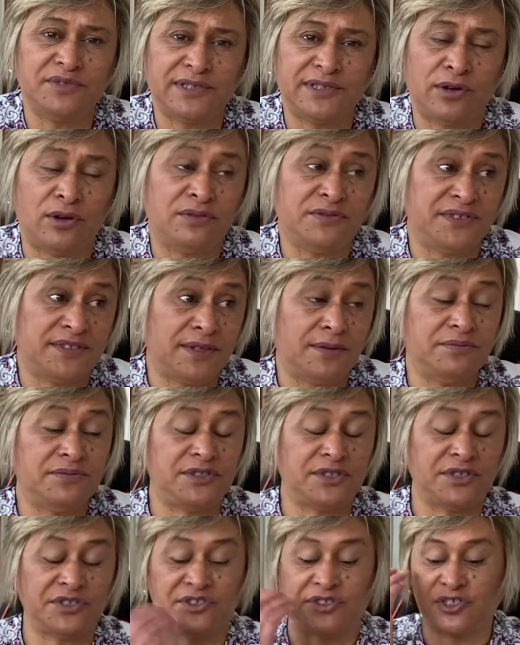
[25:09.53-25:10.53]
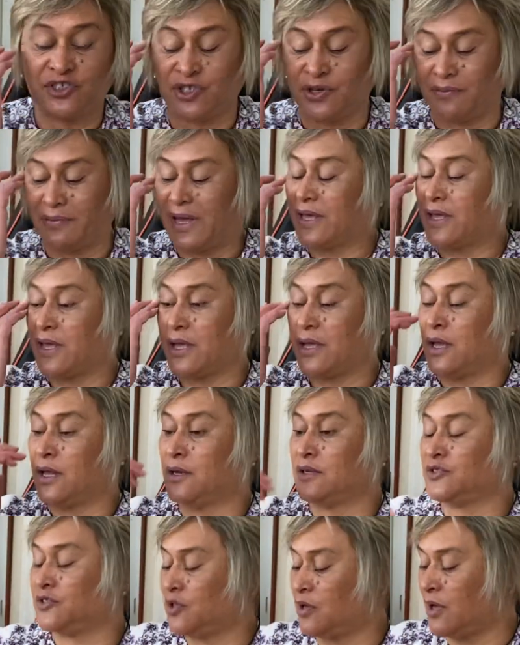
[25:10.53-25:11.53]
on some decision making, and
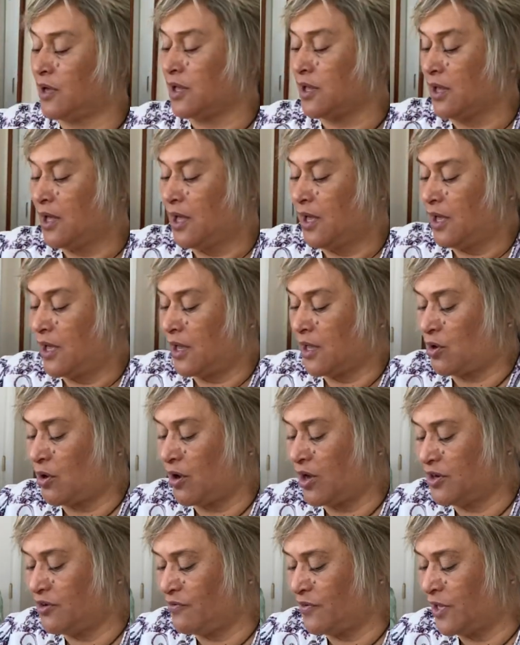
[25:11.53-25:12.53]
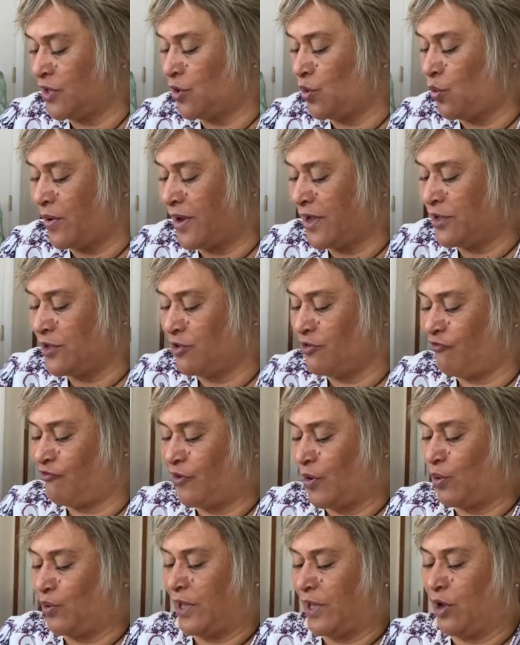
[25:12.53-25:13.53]
it's like kind of in a way you
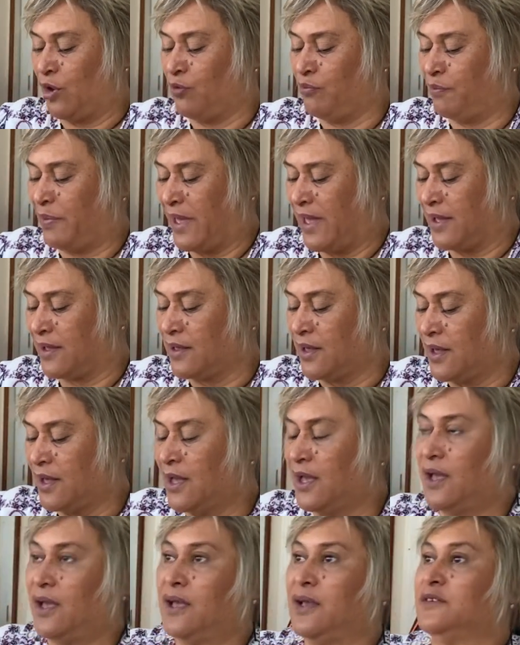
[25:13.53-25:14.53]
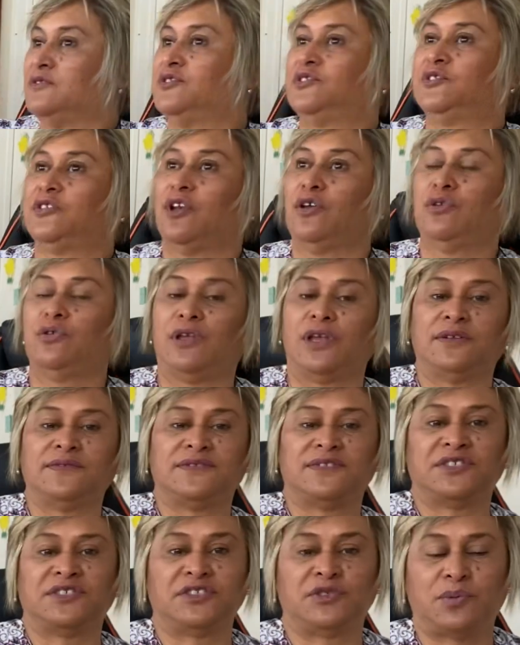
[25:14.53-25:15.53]
felt held back. And
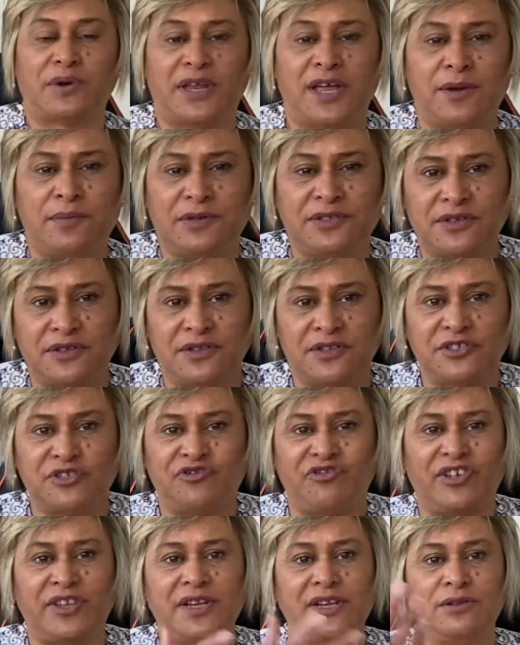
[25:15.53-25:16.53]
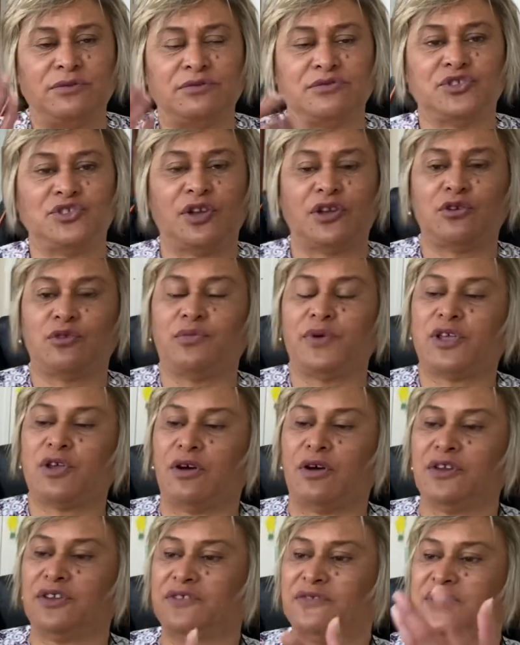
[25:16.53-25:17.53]
this is what happens in this funny little cycle. We
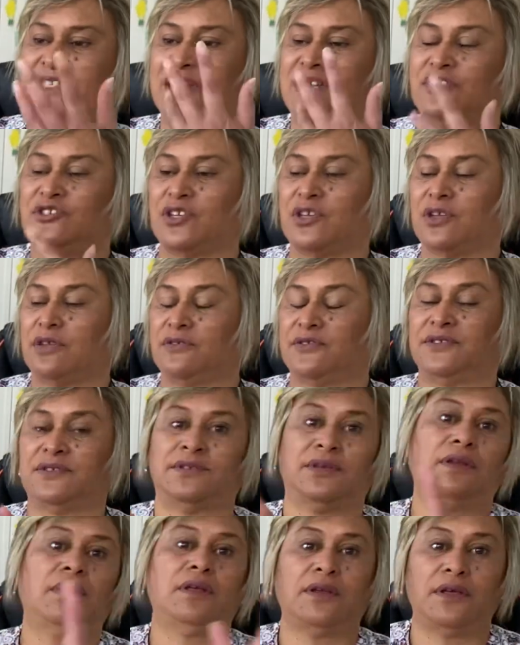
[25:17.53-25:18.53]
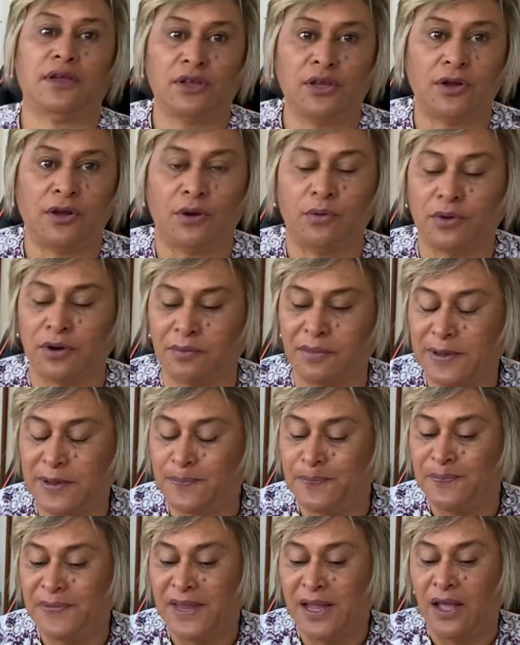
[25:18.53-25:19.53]
kind of tend to sit in it, you know what I
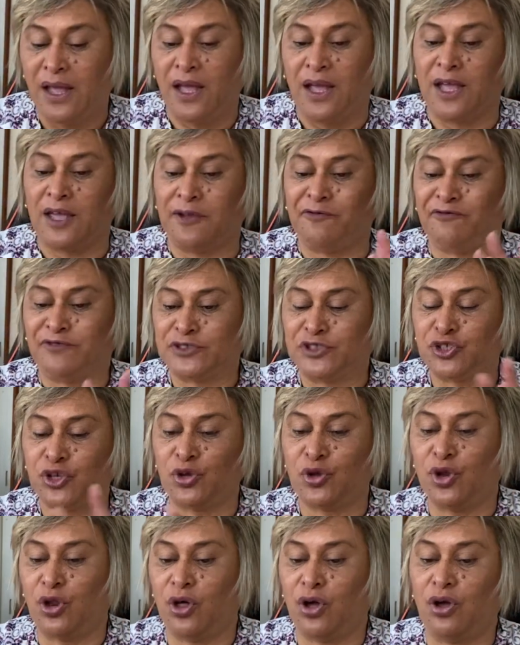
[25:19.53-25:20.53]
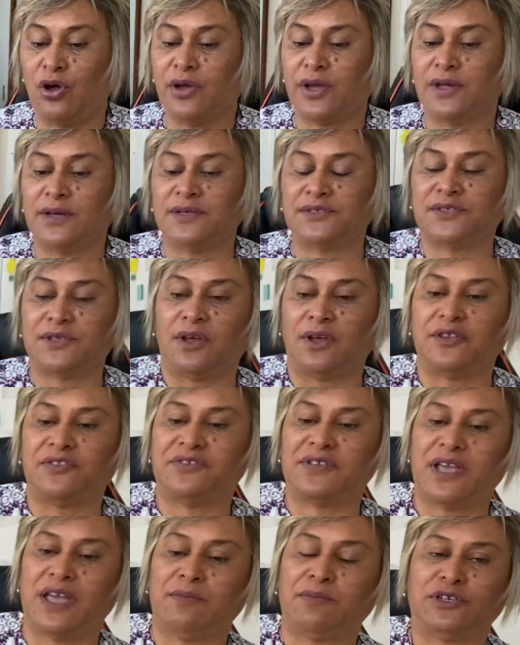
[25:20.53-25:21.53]
mean? And for too long, and it's like,
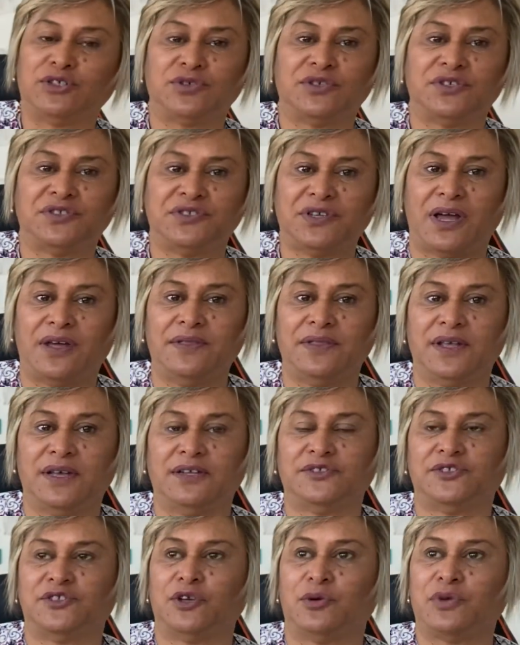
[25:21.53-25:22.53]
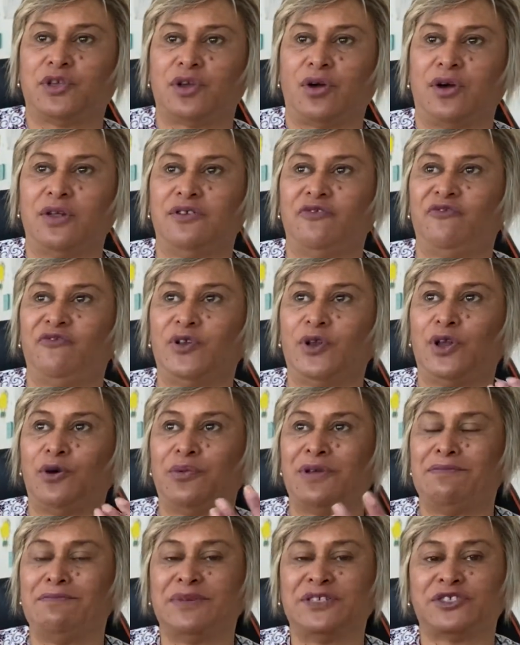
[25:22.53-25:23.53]
damn, I should have done that. So we kind of feel like
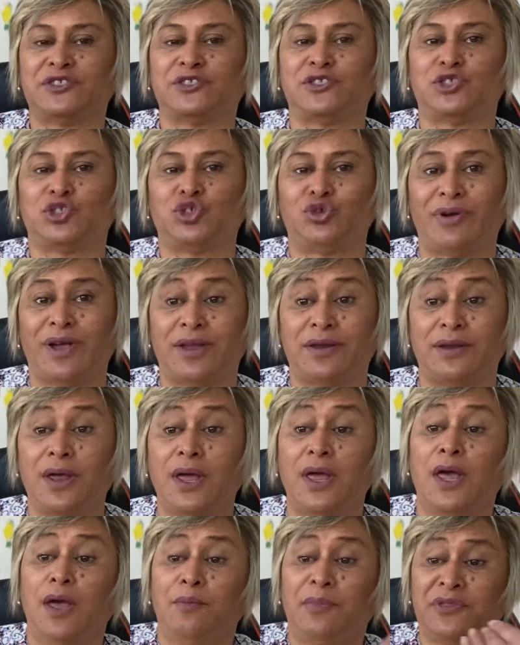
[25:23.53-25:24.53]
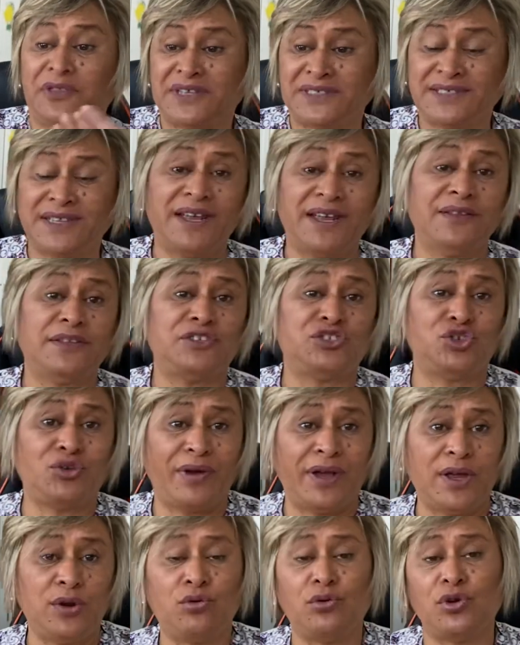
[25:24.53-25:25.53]
we missed the train. But there's another
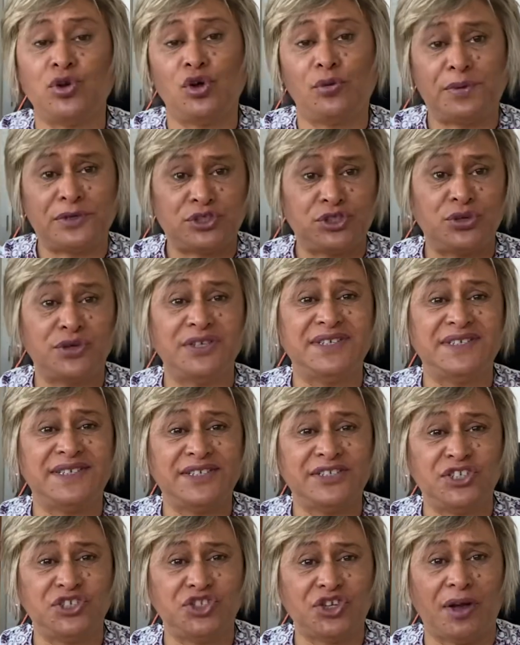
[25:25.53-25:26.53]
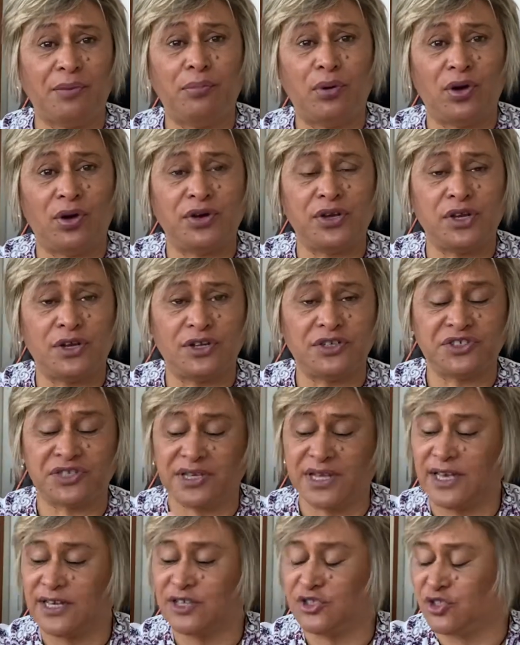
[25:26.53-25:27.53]
train or an opportunity to jump on, to
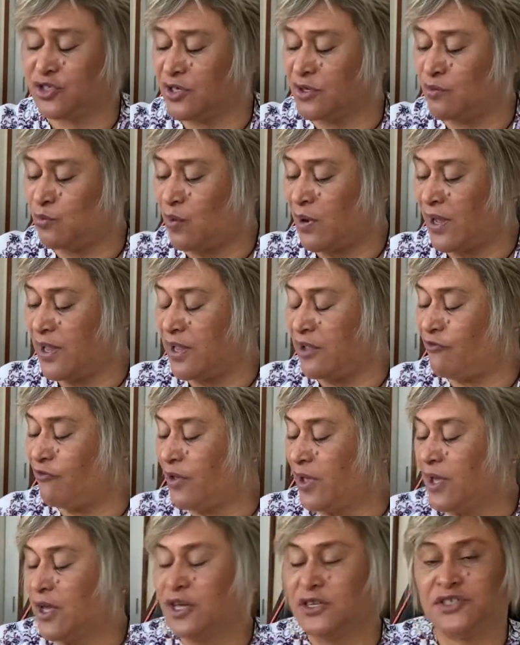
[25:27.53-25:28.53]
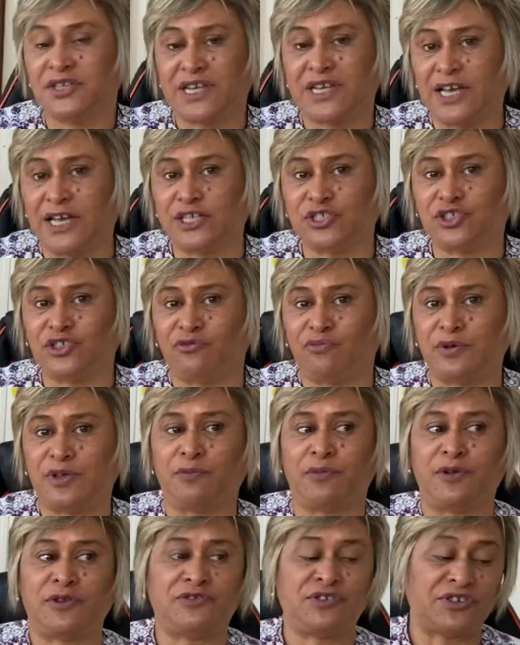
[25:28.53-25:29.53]
catch and wave, to catch. If
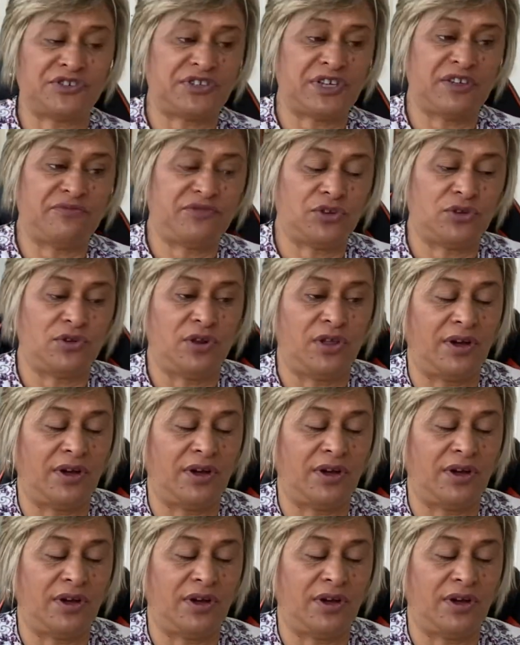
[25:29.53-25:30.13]
we just have to